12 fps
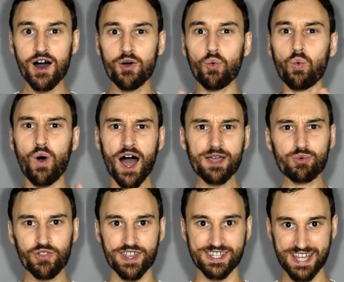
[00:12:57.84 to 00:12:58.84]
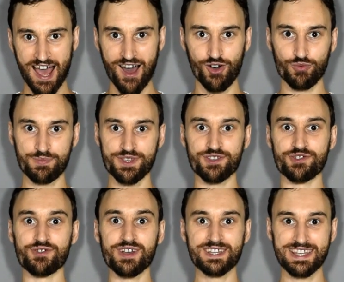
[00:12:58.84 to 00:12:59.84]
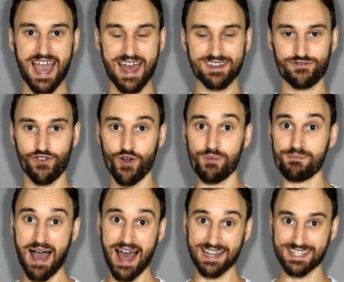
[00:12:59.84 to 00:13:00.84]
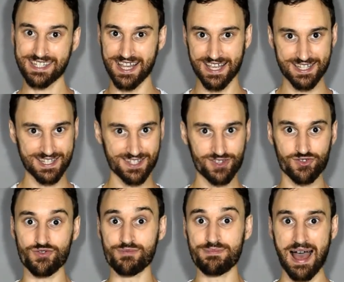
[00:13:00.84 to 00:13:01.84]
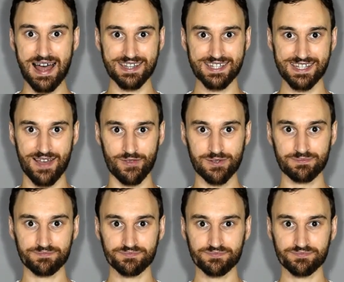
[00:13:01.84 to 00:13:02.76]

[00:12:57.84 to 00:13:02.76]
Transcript: Why will this help you get from band 6 to band 7?